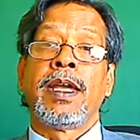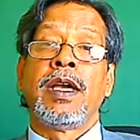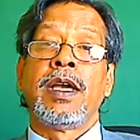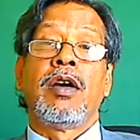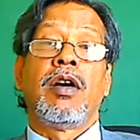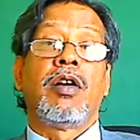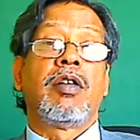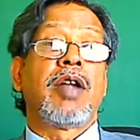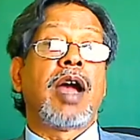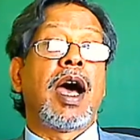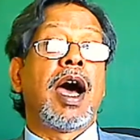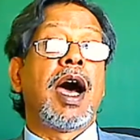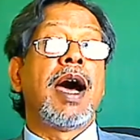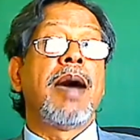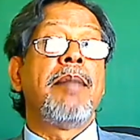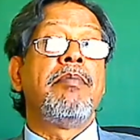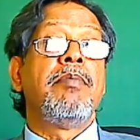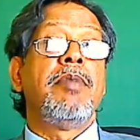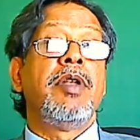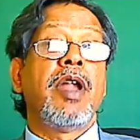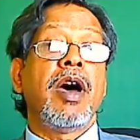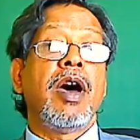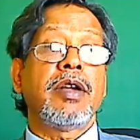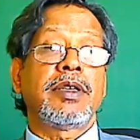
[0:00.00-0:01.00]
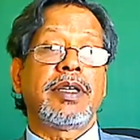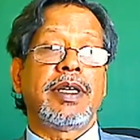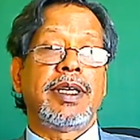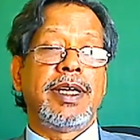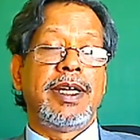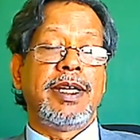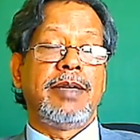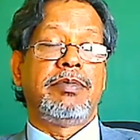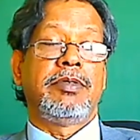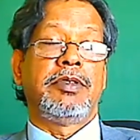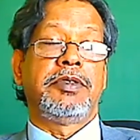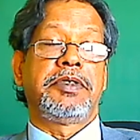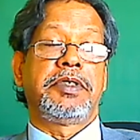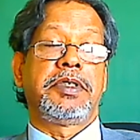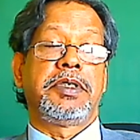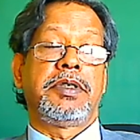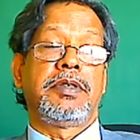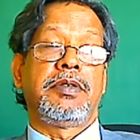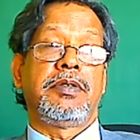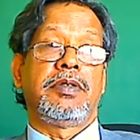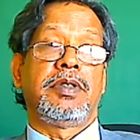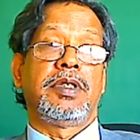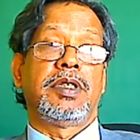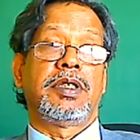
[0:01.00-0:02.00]
Or I'm not able to
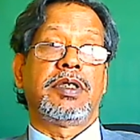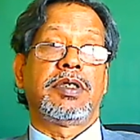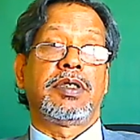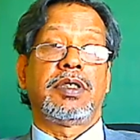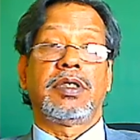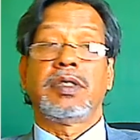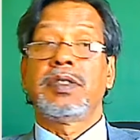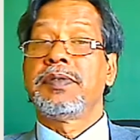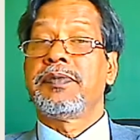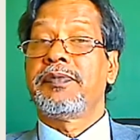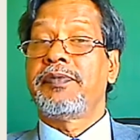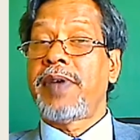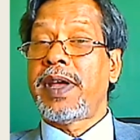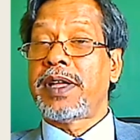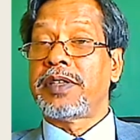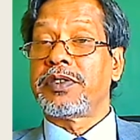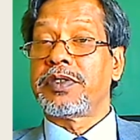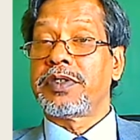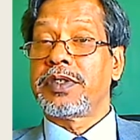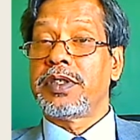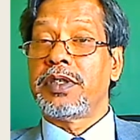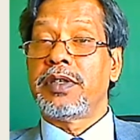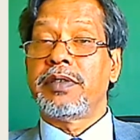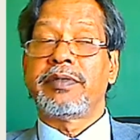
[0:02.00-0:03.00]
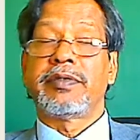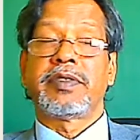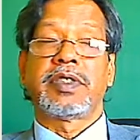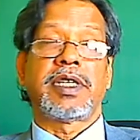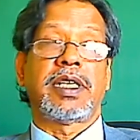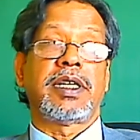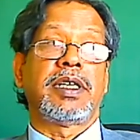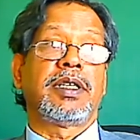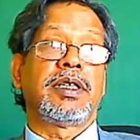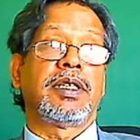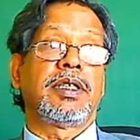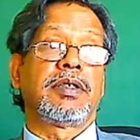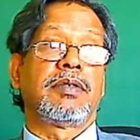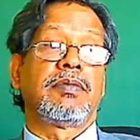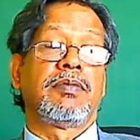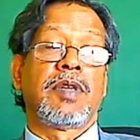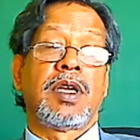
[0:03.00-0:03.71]
do this. It's fancy of saying it.